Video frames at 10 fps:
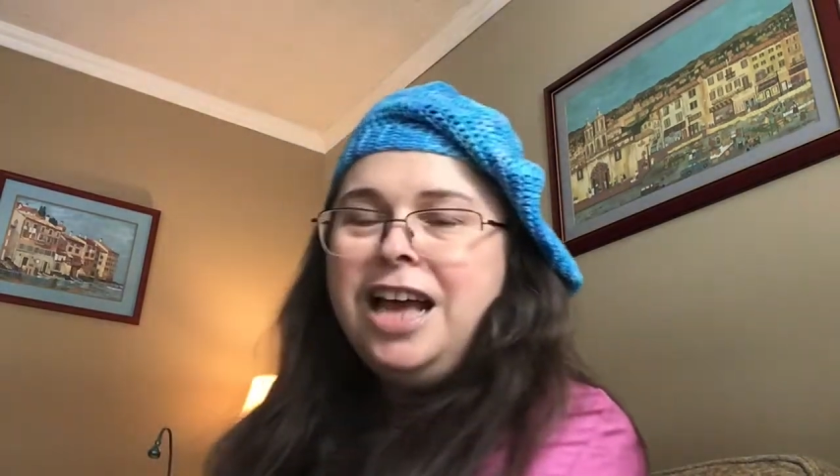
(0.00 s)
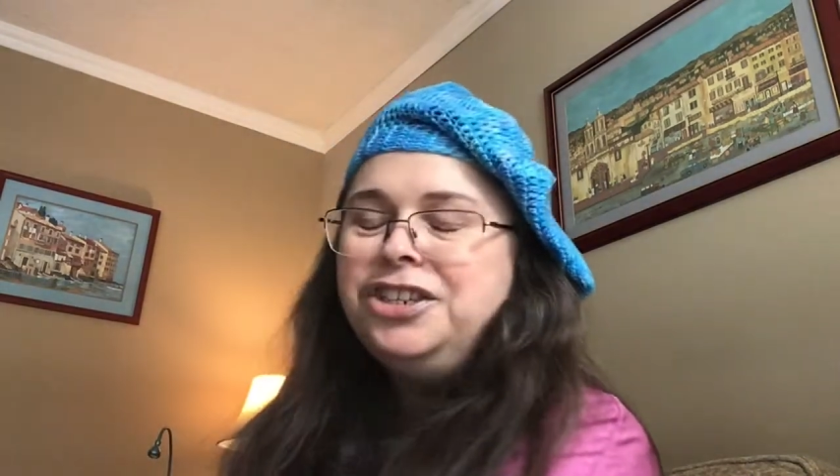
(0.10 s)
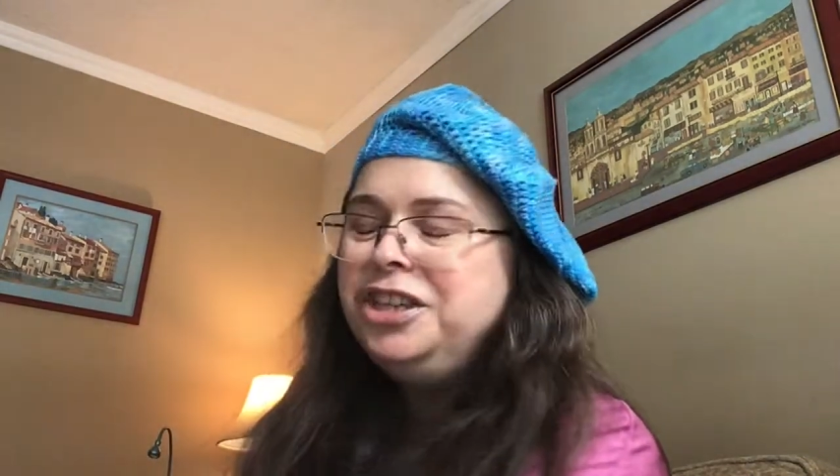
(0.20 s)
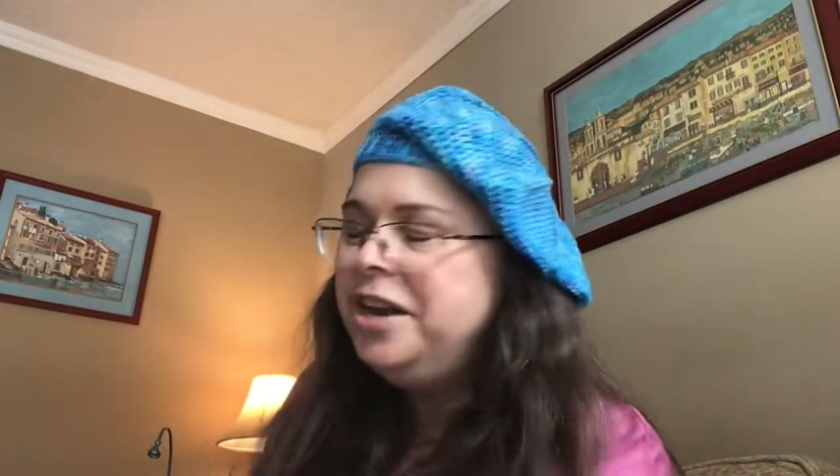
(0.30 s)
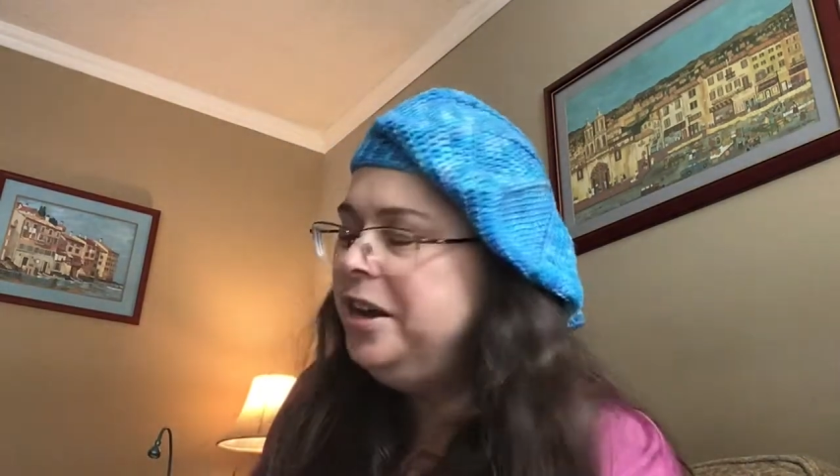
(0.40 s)

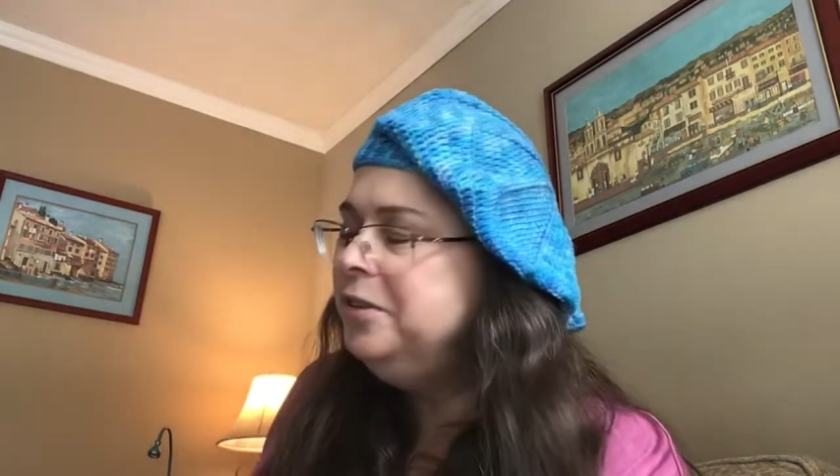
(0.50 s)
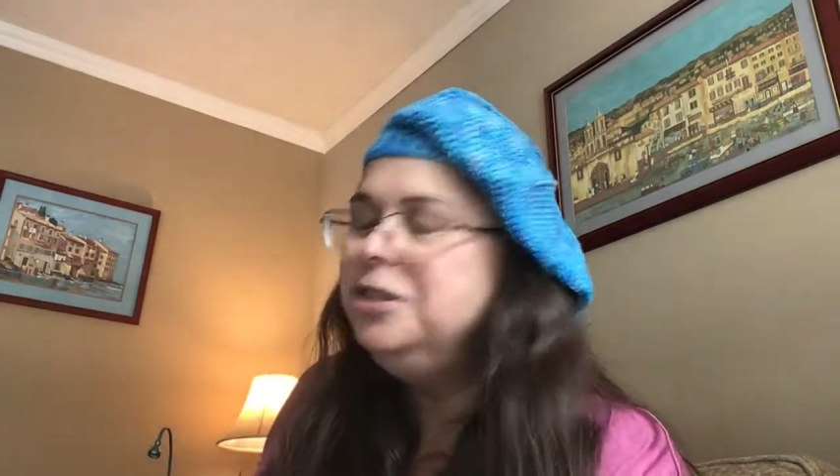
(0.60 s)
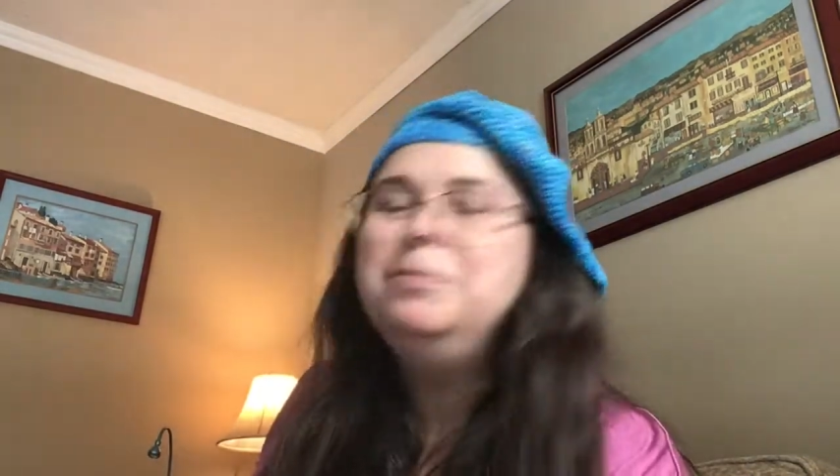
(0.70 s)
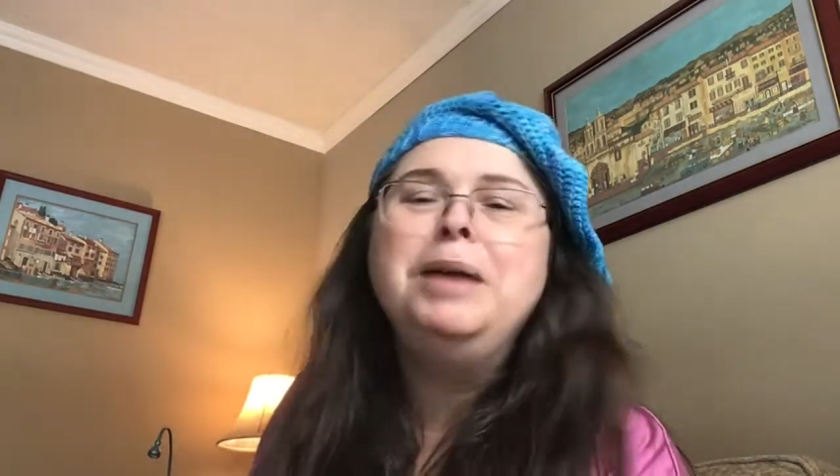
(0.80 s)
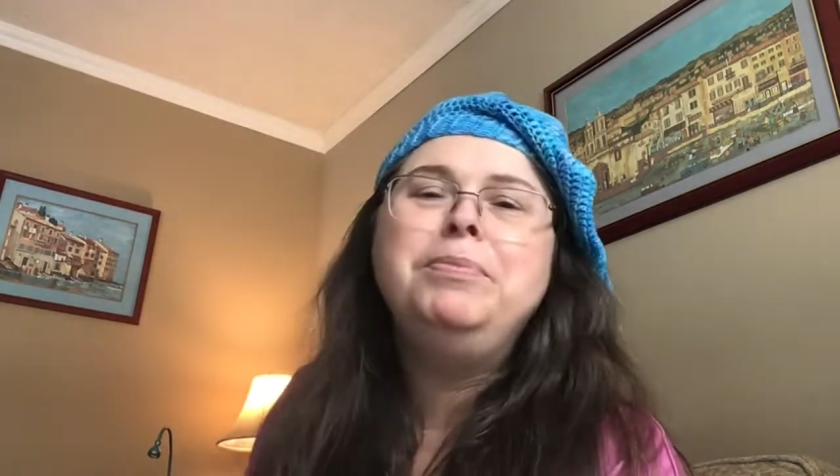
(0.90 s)
Shout out to
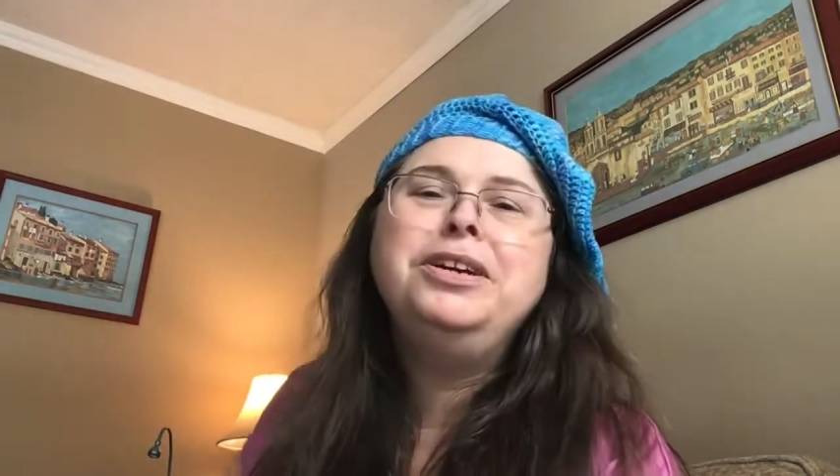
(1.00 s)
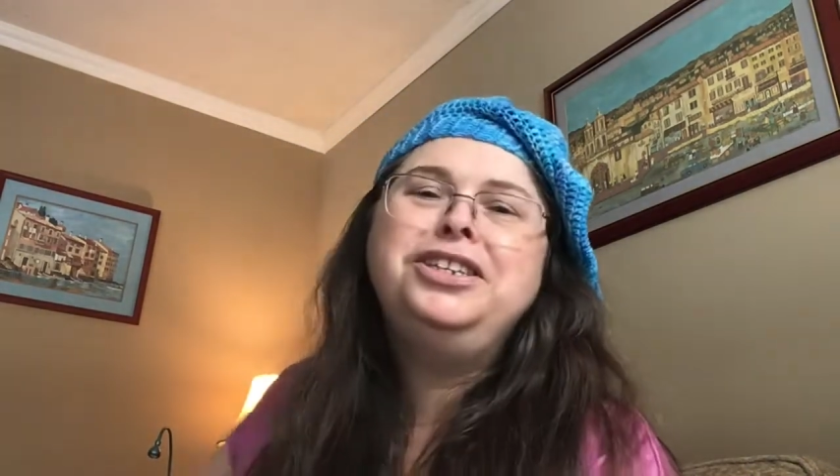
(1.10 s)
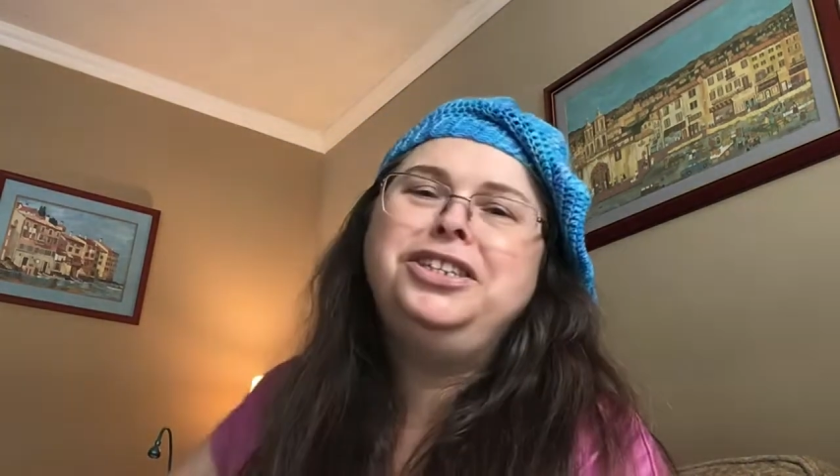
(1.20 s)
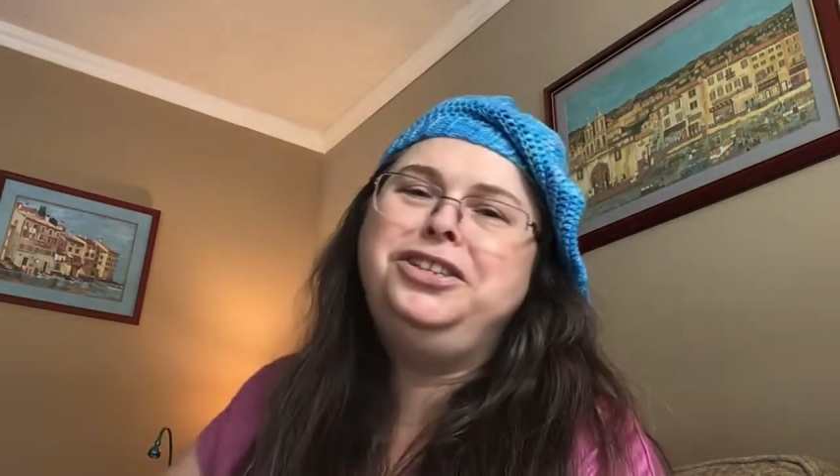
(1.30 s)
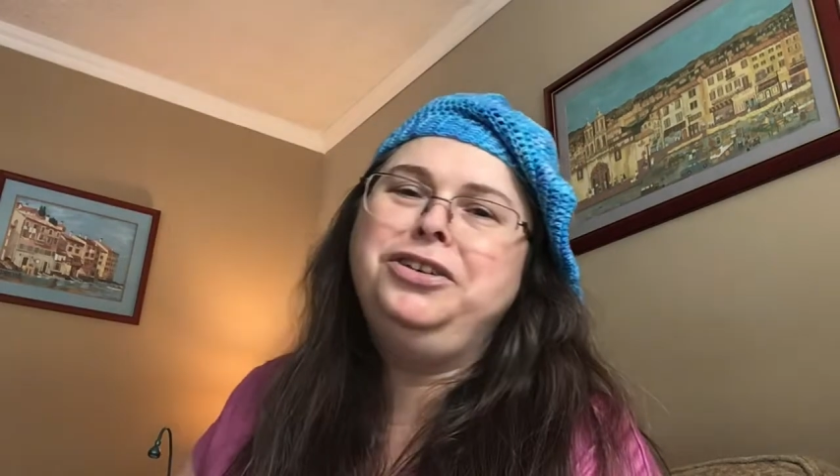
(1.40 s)
my
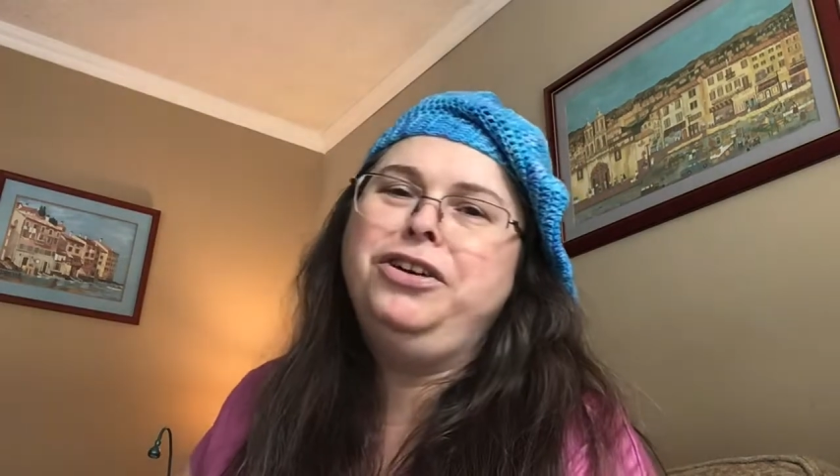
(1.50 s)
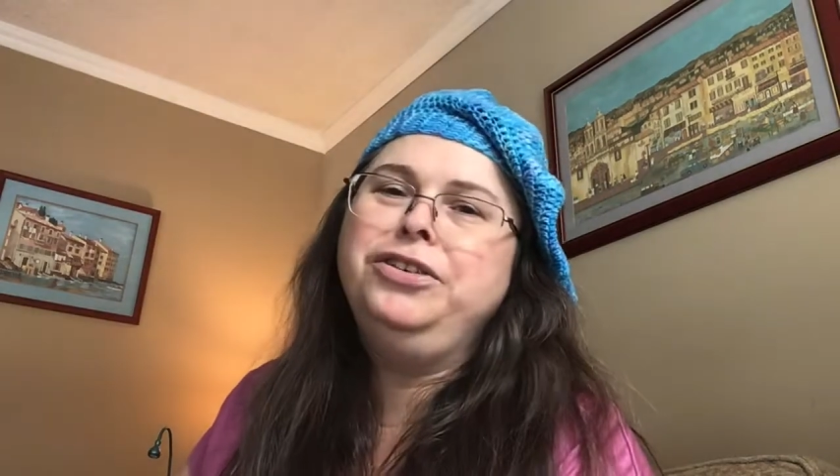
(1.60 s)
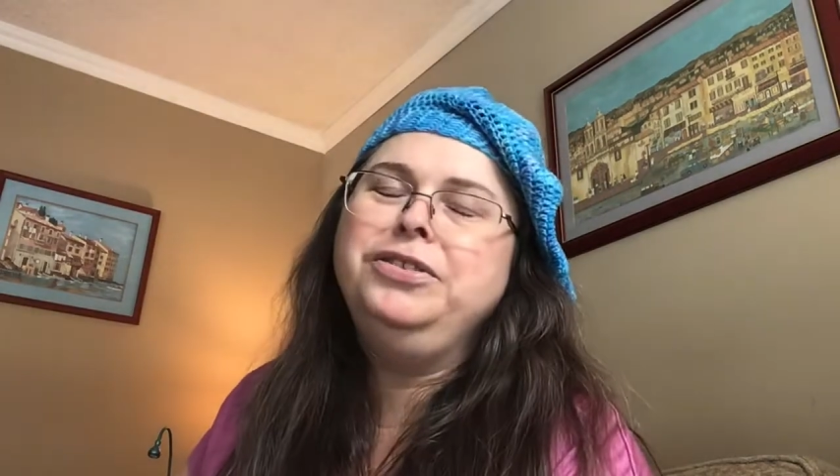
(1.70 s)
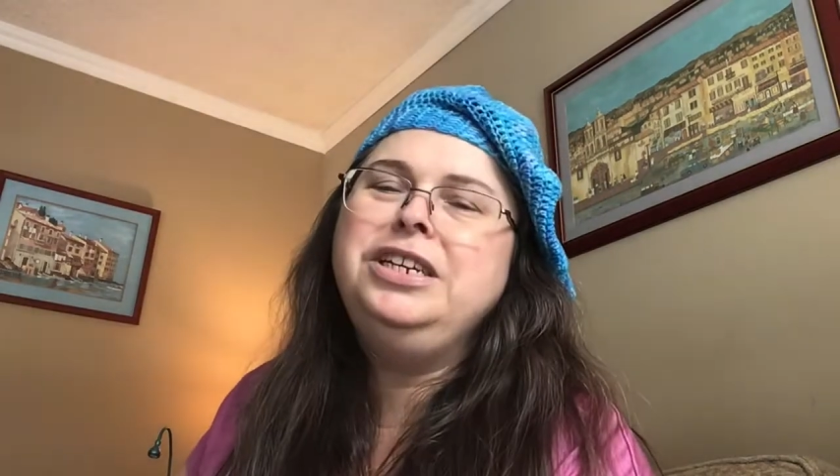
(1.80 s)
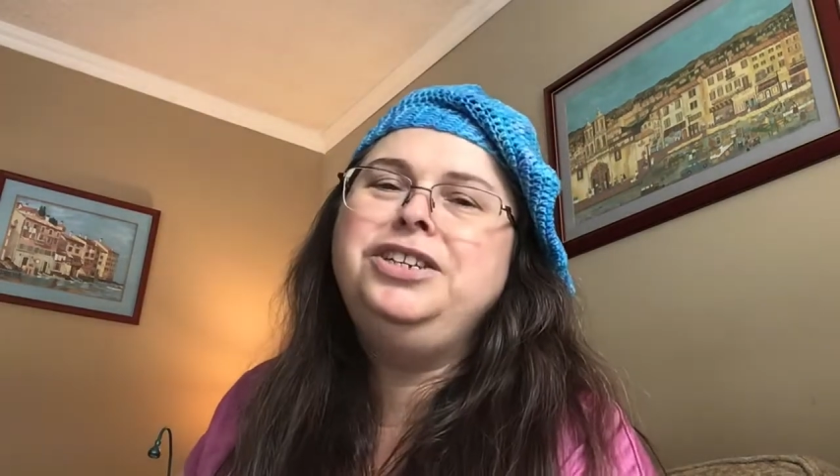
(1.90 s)
precious Yarnery.